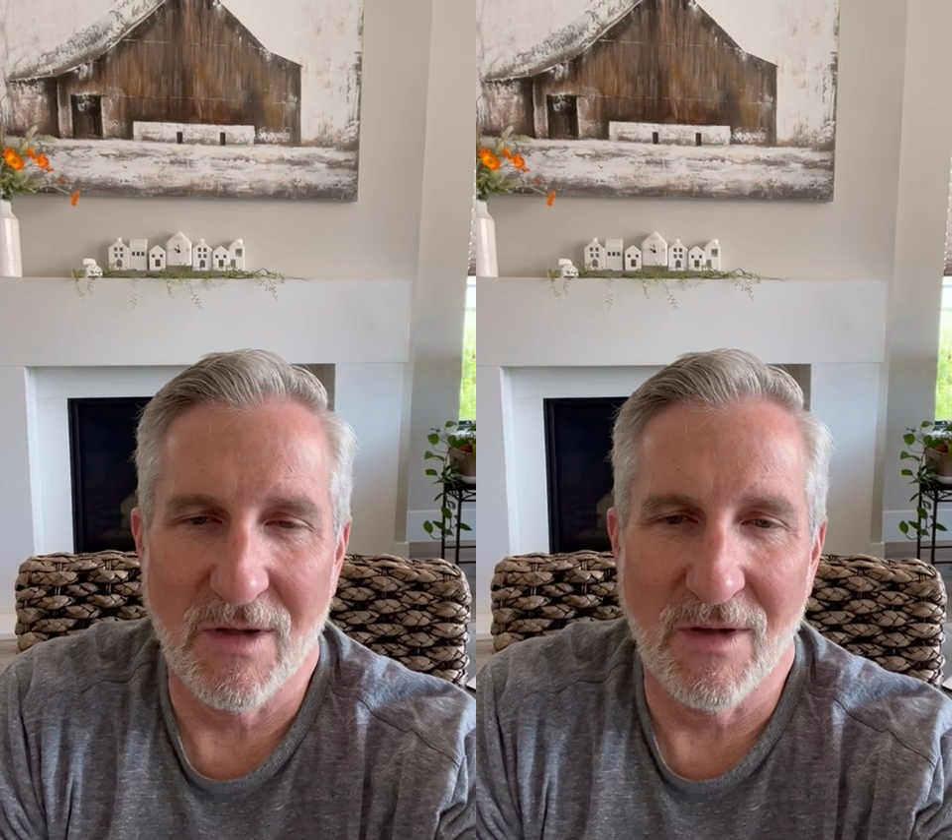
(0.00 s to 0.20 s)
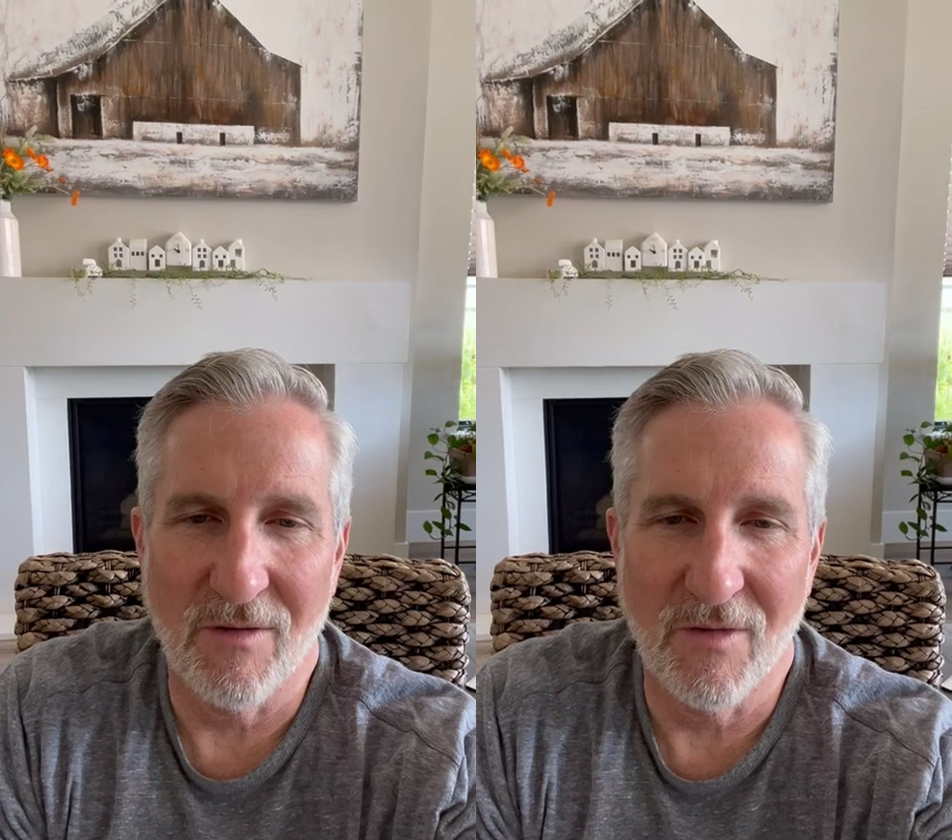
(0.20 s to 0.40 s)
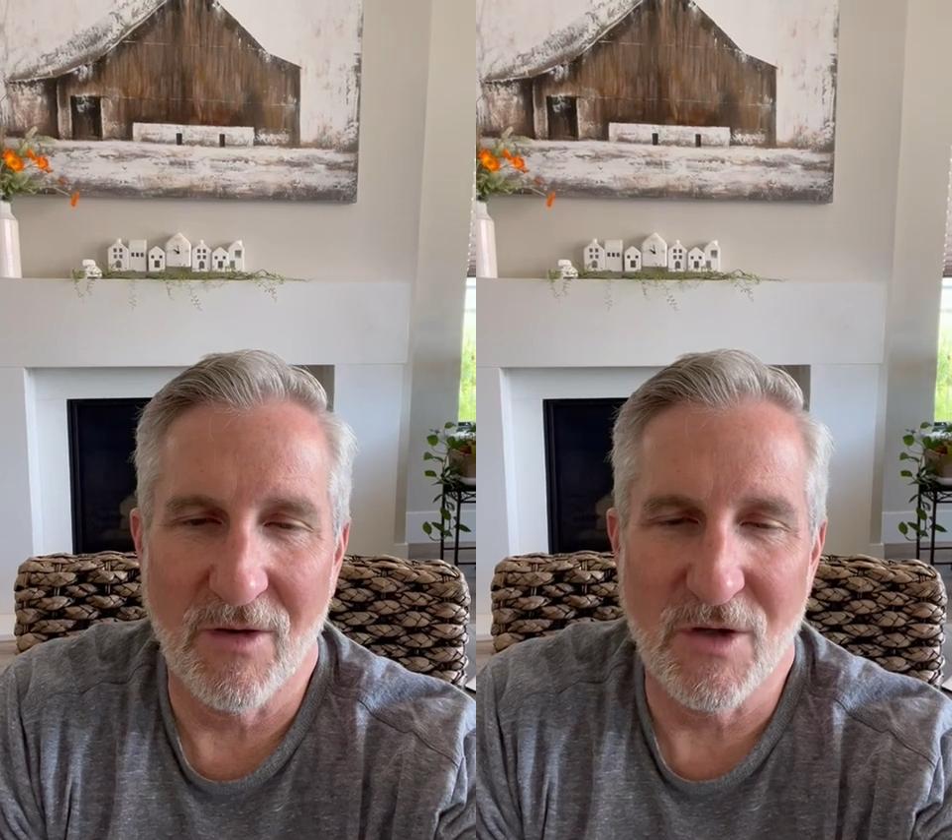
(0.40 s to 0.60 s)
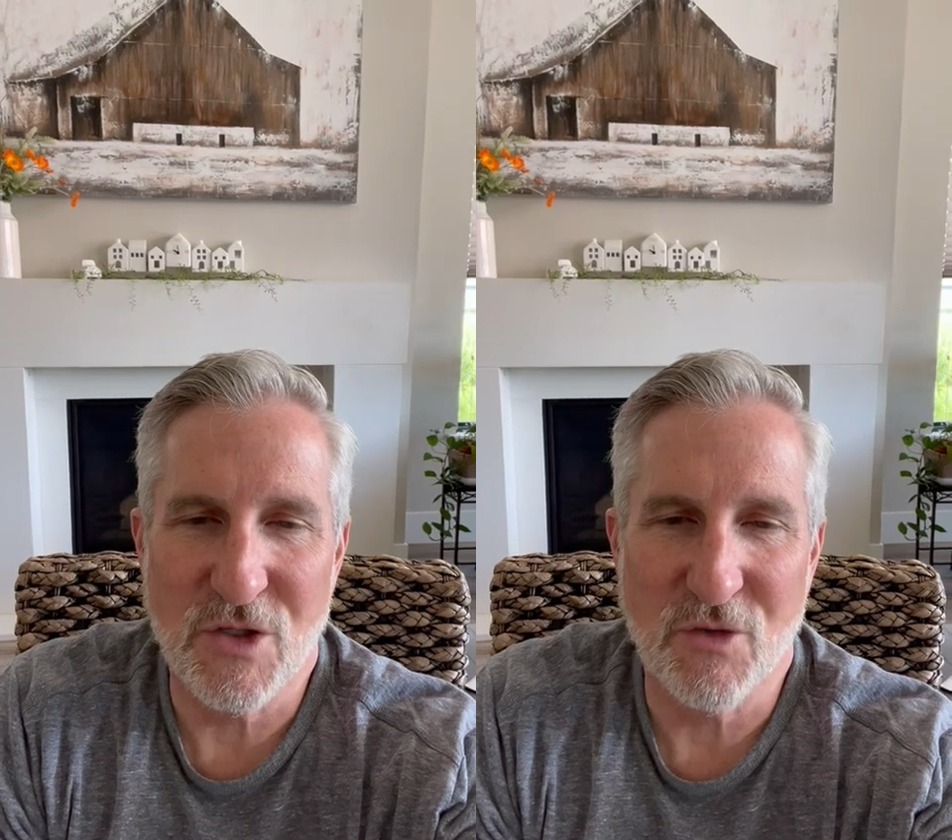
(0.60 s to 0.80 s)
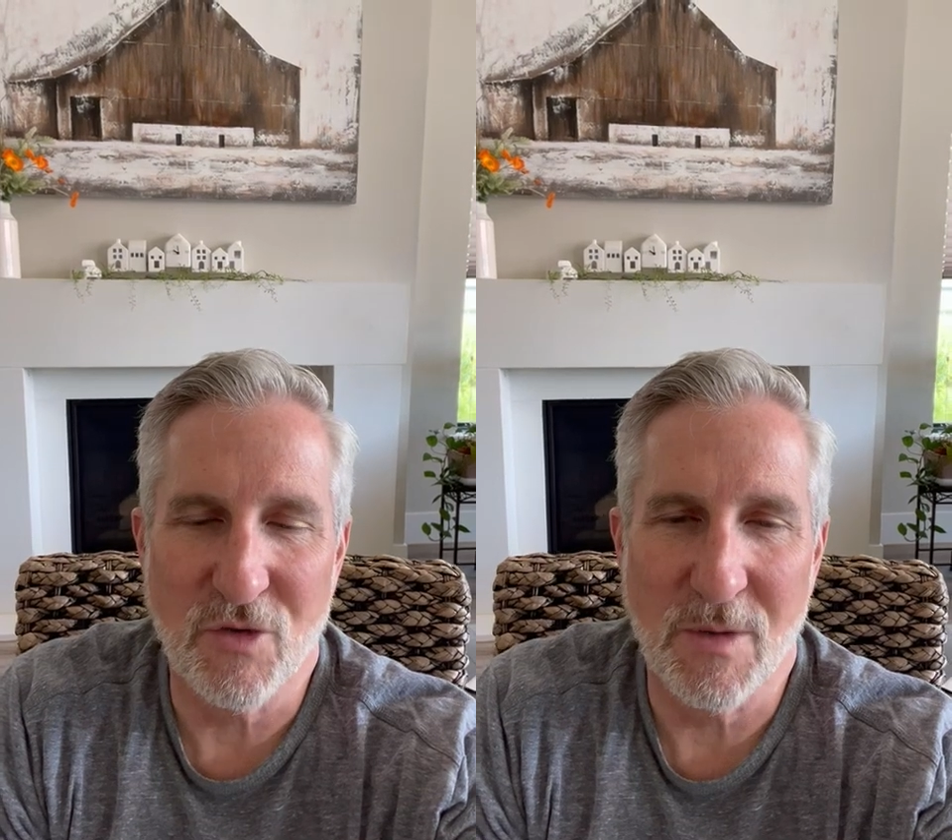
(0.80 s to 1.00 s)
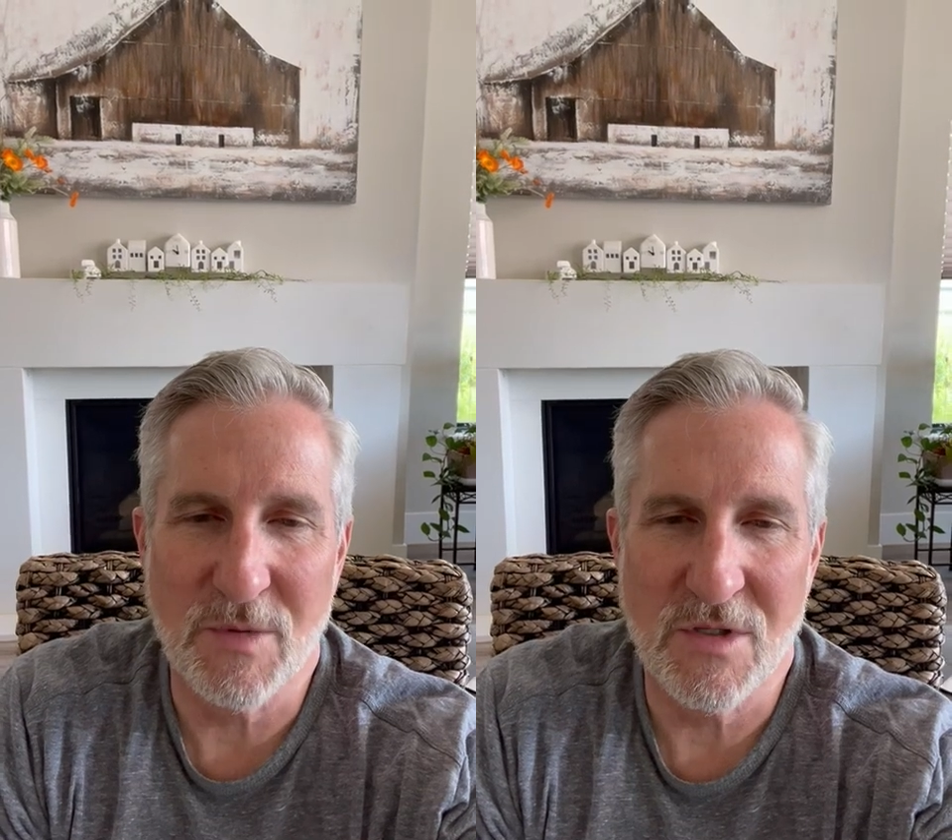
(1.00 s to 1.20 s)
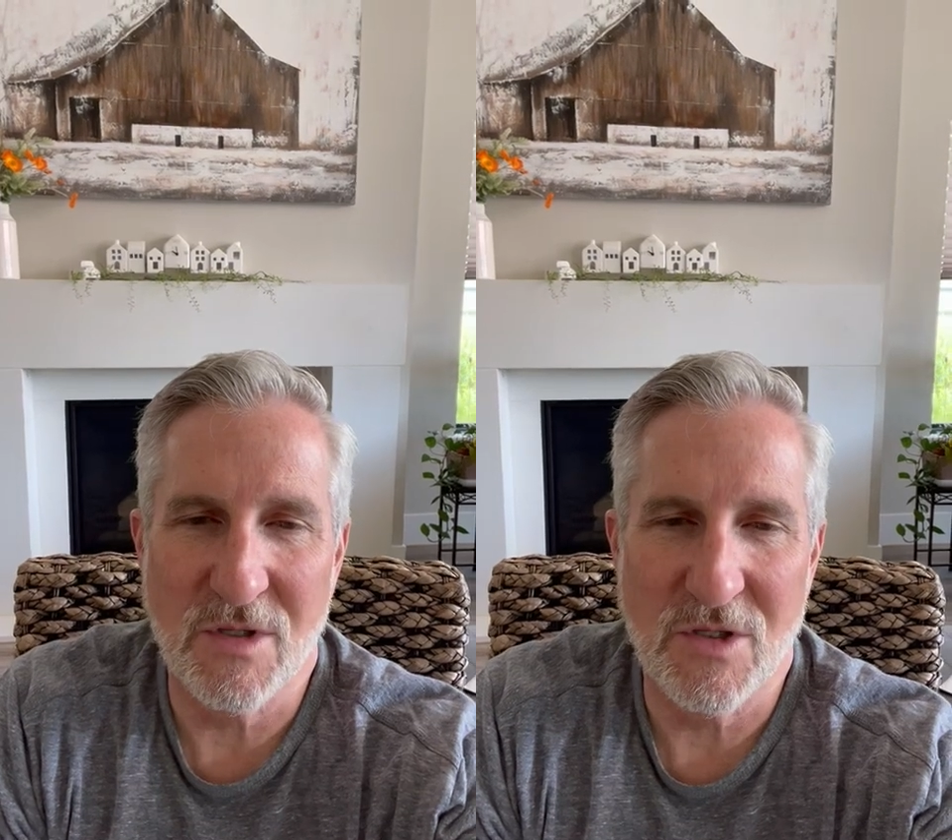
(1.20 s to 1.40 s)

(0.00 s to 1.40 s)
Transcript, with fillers: uh, various trips.